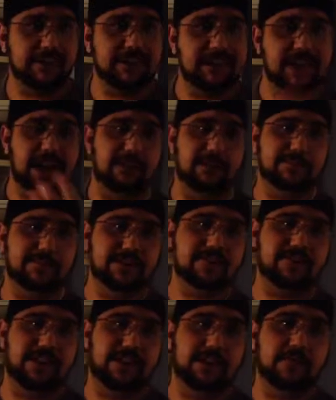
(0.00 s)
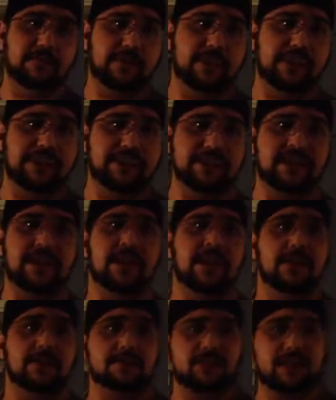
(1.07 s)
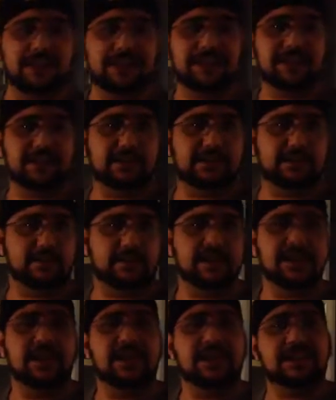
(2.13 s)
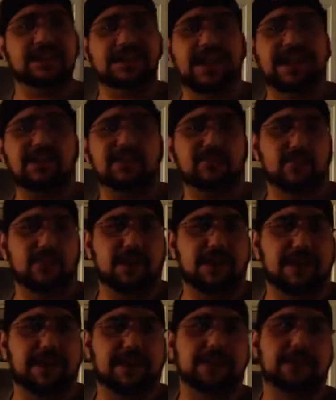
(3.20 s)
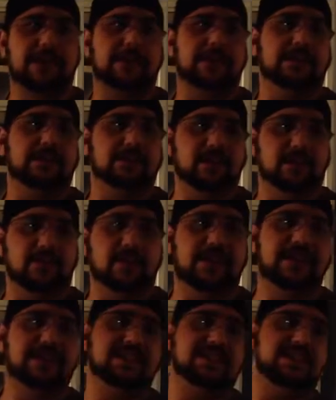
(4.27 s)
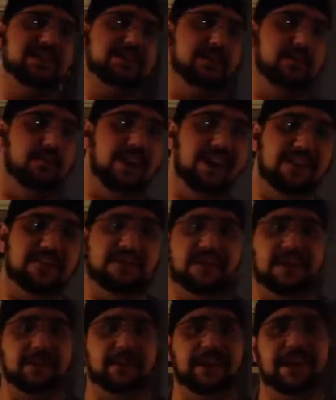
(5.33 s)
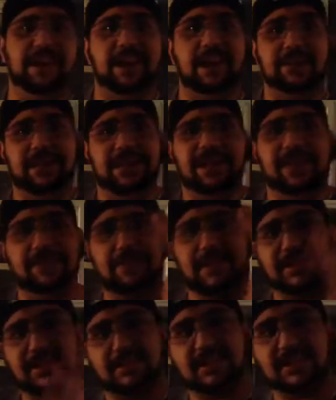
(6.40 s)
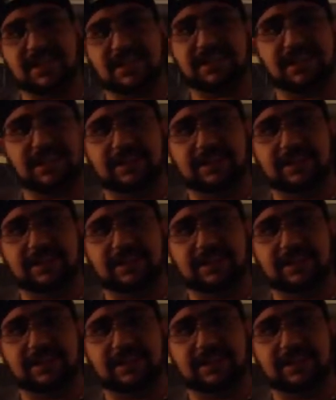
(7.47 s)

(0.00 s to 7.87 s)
the title of this video reads, Breaking News, Daniel Bryan joins the Wyatt family, and I'm going to give my 2 cents